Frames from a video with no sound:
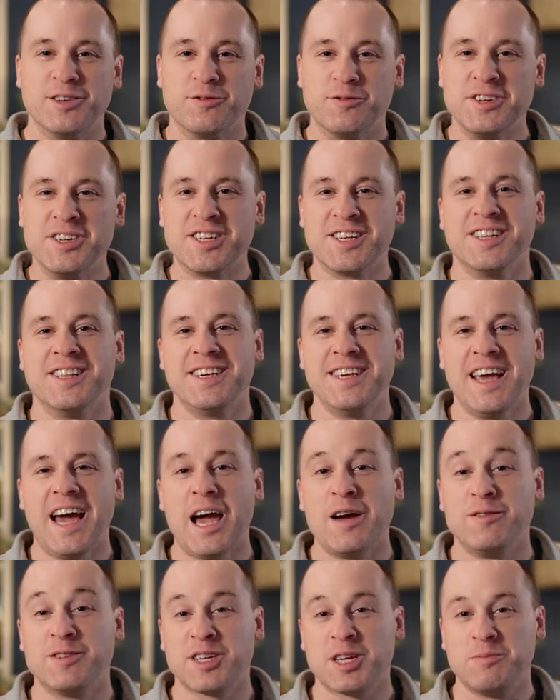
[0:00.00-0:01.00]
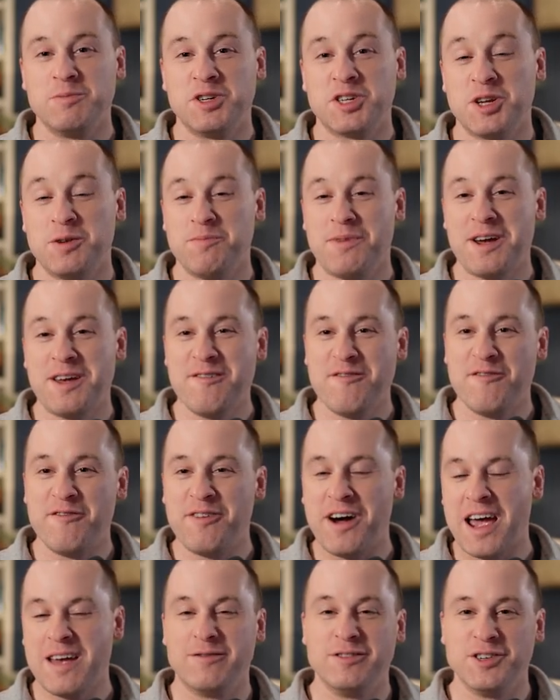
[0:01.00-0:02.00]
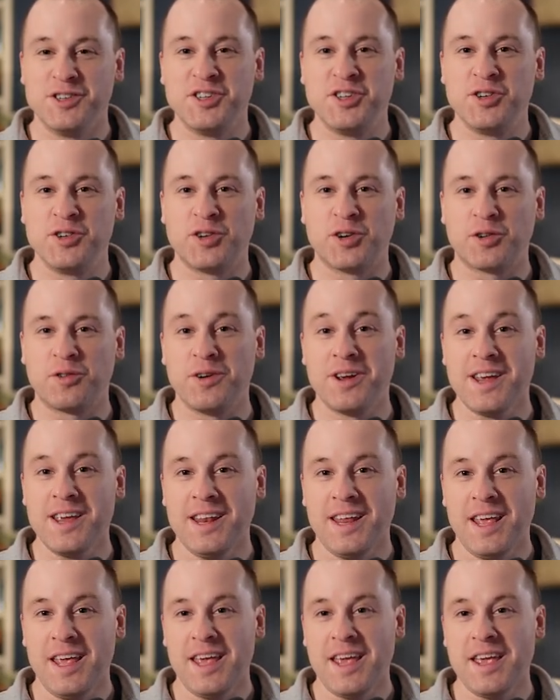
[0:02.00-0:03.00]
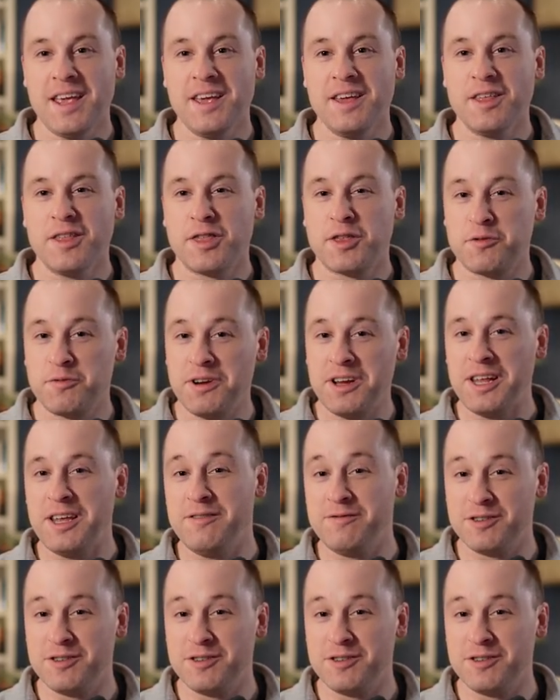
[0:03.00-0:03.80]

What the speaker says: Recently, I was commissioned by VIVERSE to create a 3D